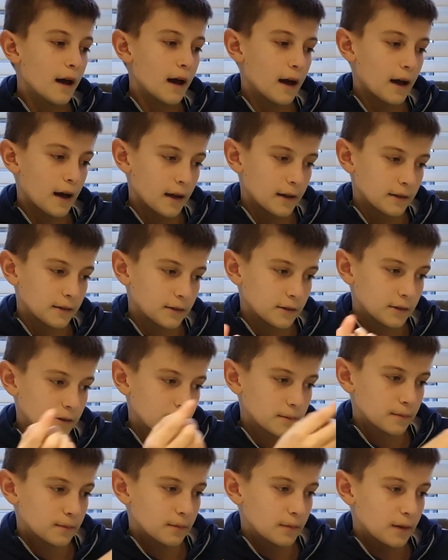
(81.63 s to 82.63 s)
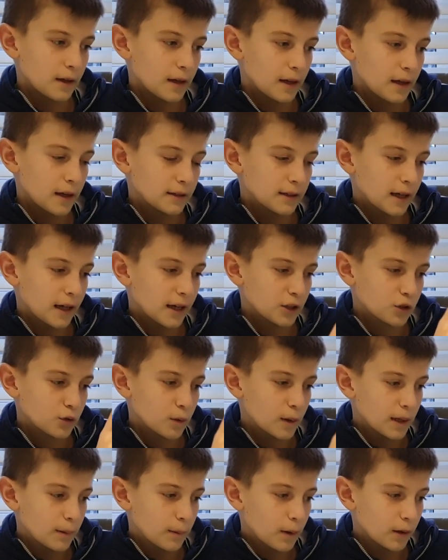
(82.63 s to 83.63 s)
and it takes
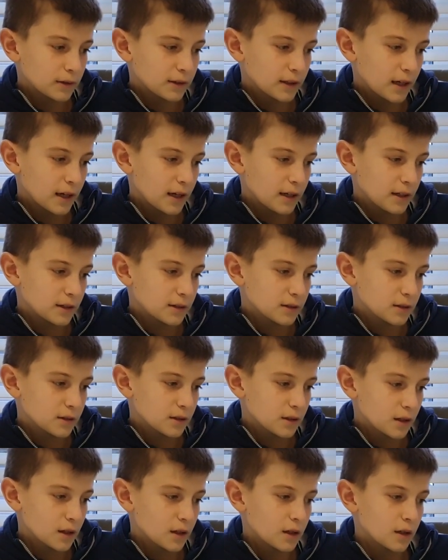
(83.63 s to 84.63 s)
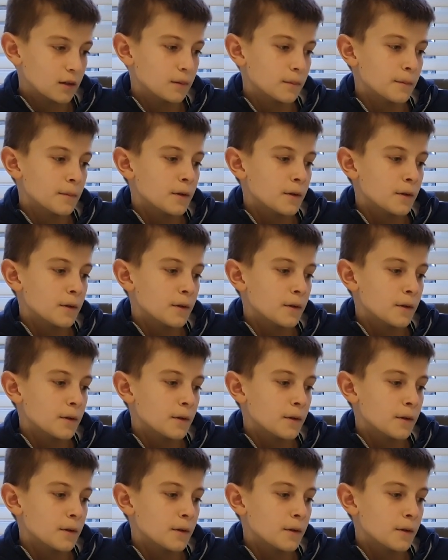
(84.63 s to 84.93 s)
21 days to